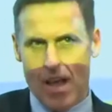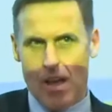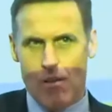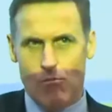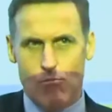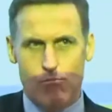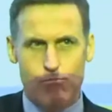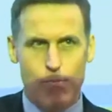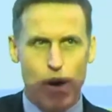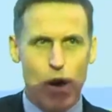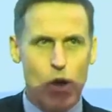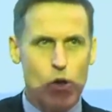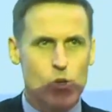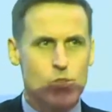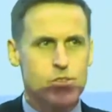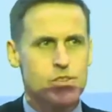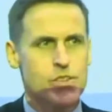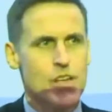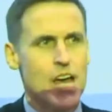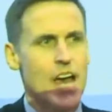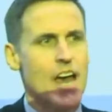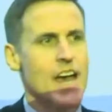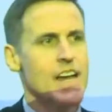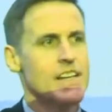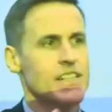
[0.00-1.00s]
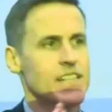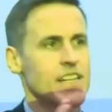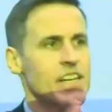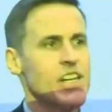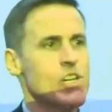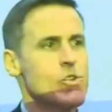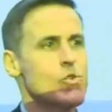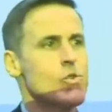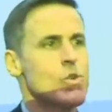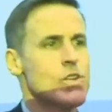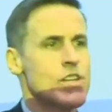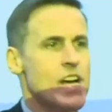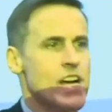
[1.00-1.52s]
both at
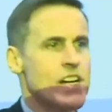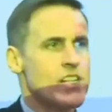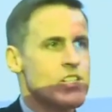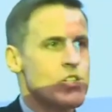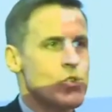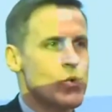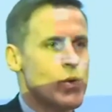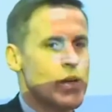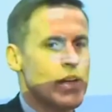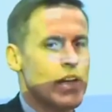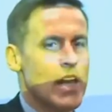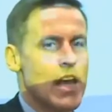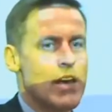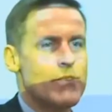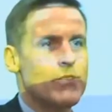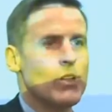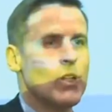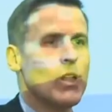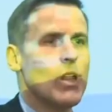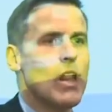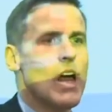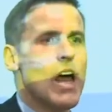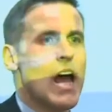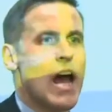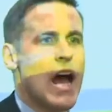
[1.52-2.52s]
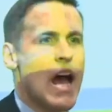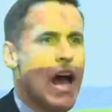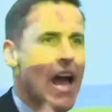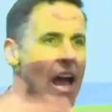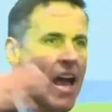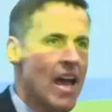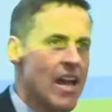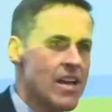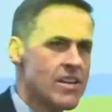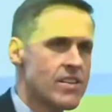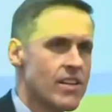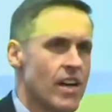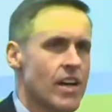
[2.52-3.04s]
introductory level
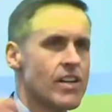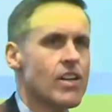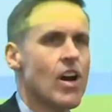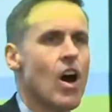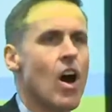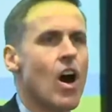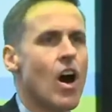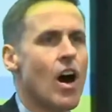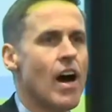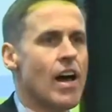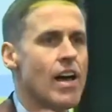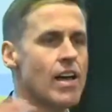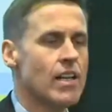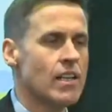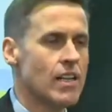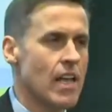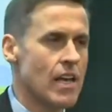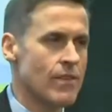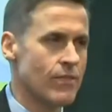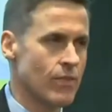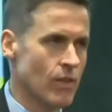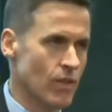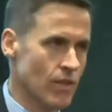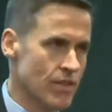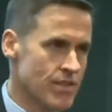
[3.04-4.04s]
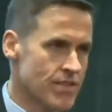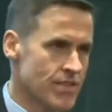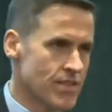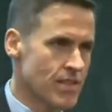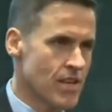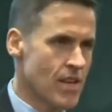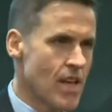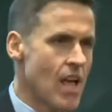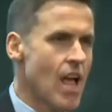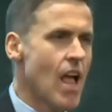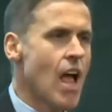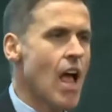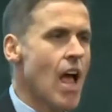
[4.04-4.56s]
and at higher levels,
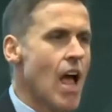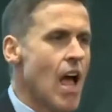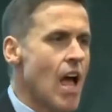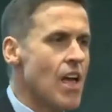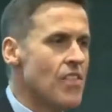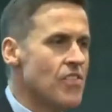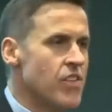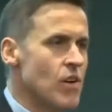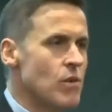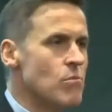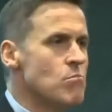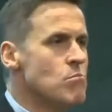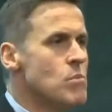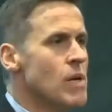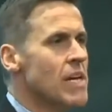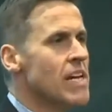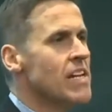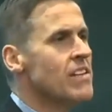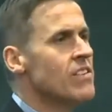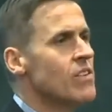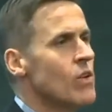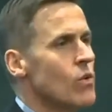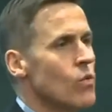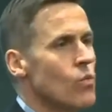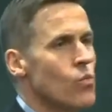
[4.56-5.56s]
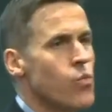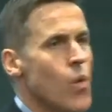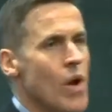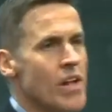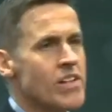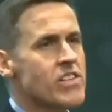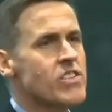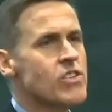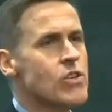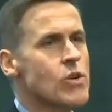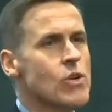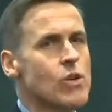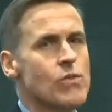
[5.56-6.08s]
that mean that
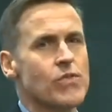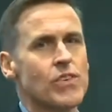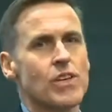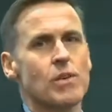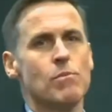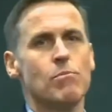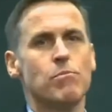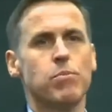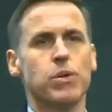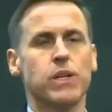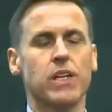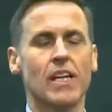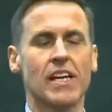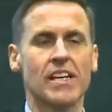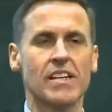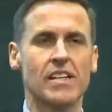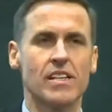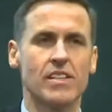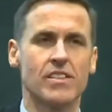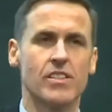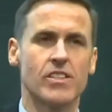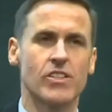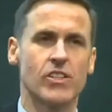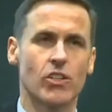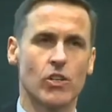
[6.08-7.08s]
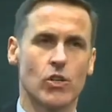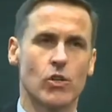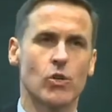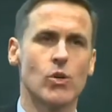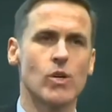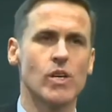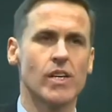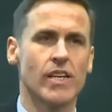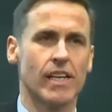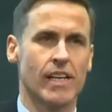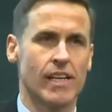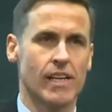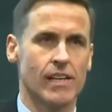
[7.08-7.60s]
once you have completed the
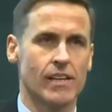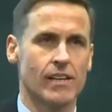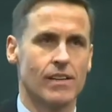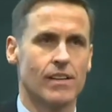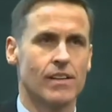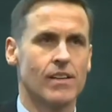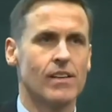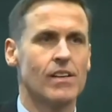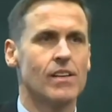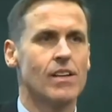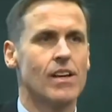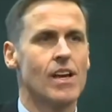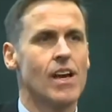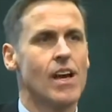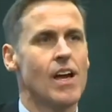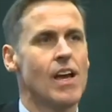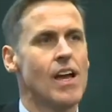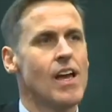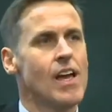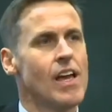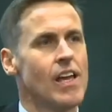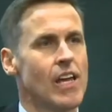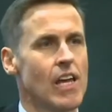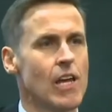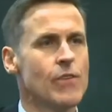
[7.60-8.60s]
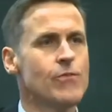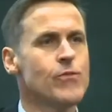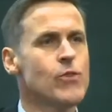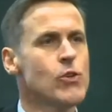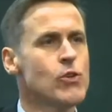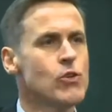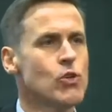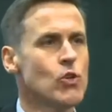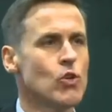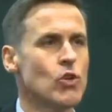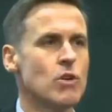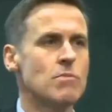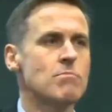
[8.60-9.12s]
degree, if you
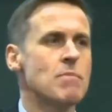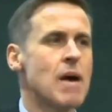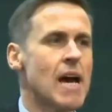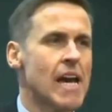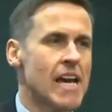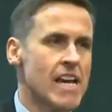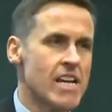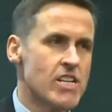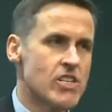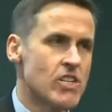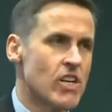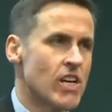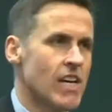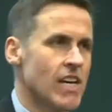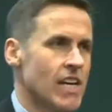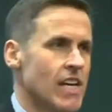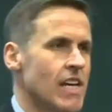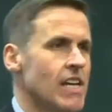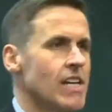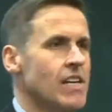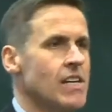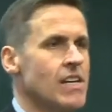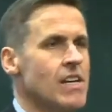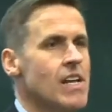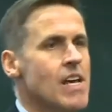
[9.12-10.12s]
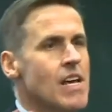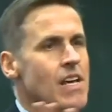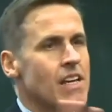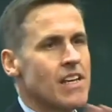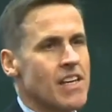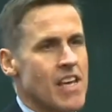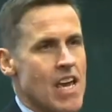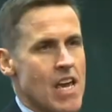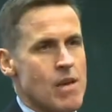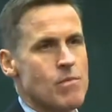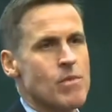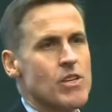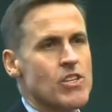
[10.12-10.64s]
do a major in
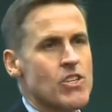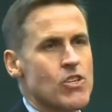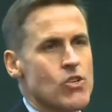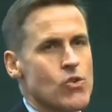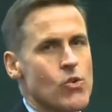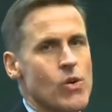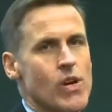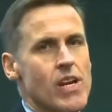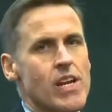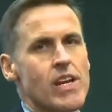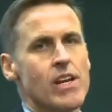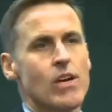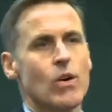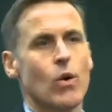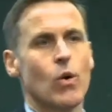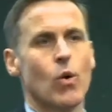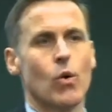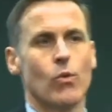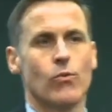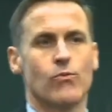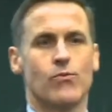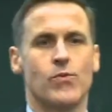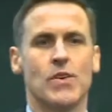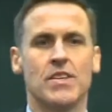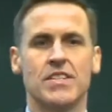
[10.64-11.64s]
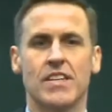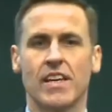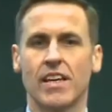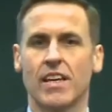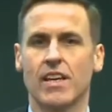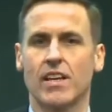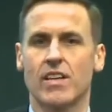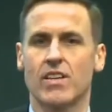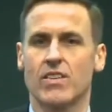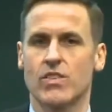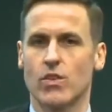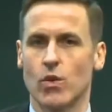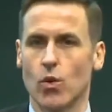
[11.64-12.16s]
chemistry or
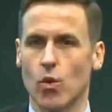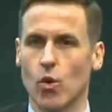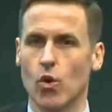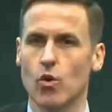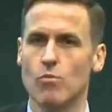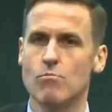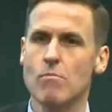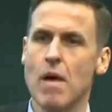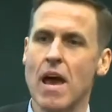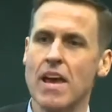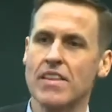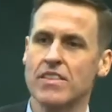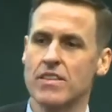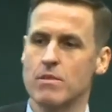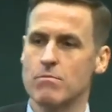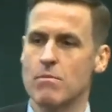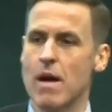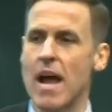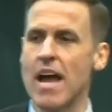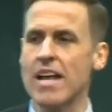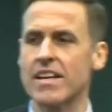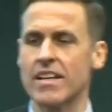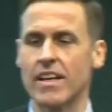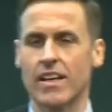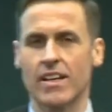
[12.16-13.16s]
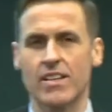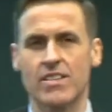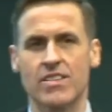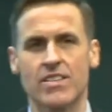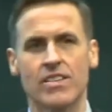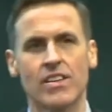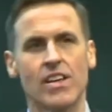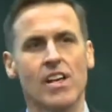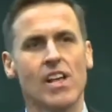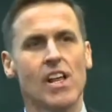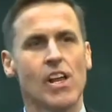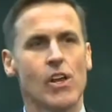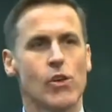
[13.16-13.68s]
physics or mathematics,
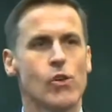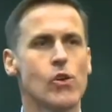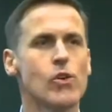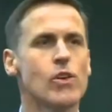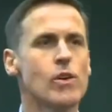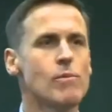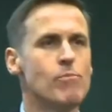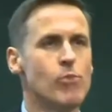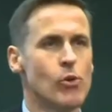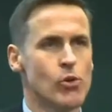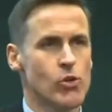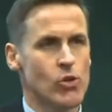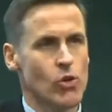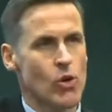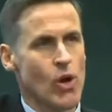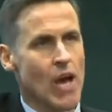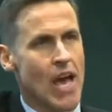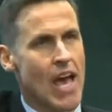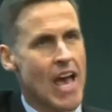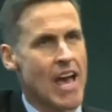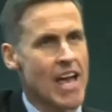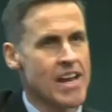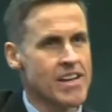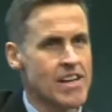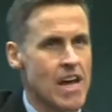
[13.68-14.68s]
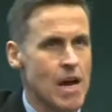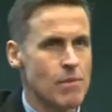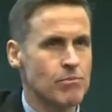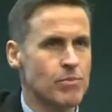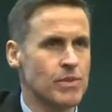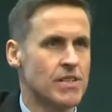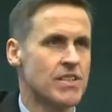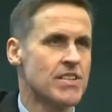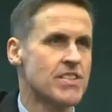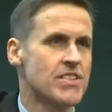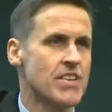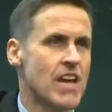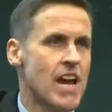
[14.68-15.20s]
you can put your hand up
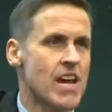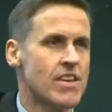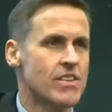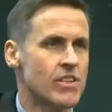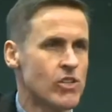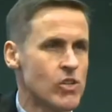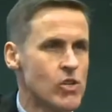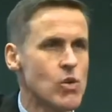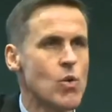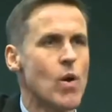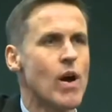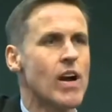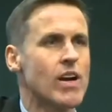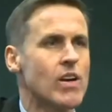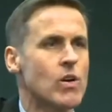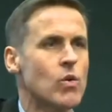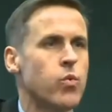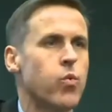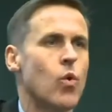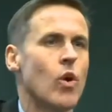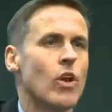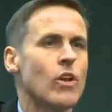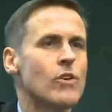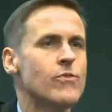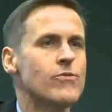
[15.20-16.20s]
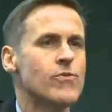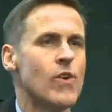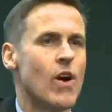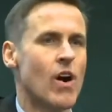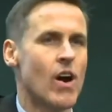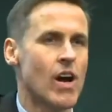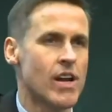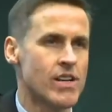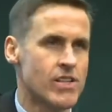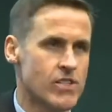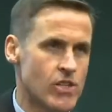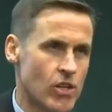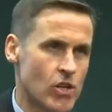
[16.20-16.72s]
and say that you are
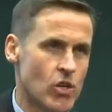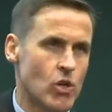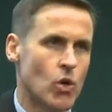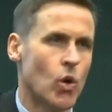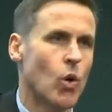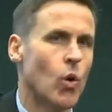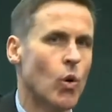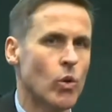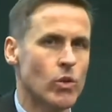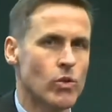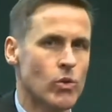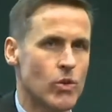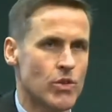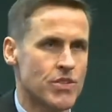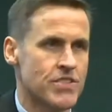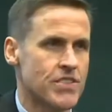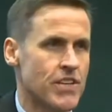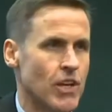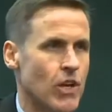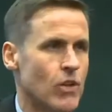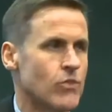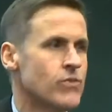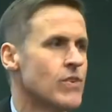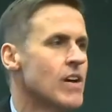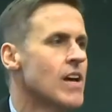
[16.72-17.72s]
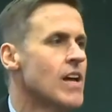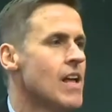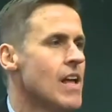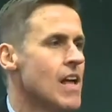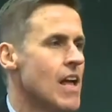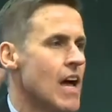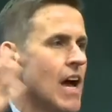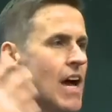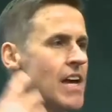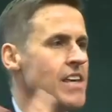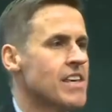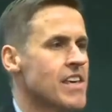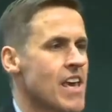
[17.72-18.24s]
qualified to call yourself
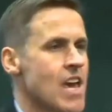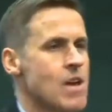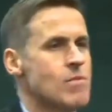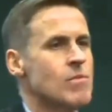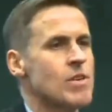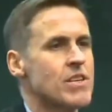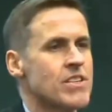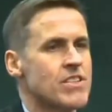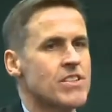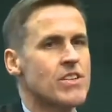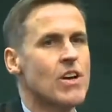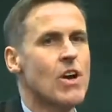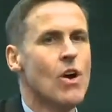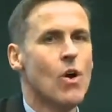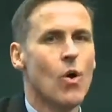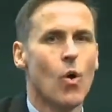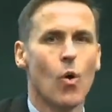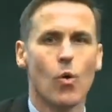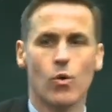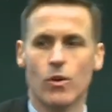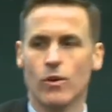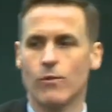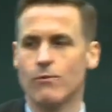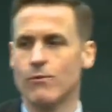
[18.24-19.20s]
a chemist or a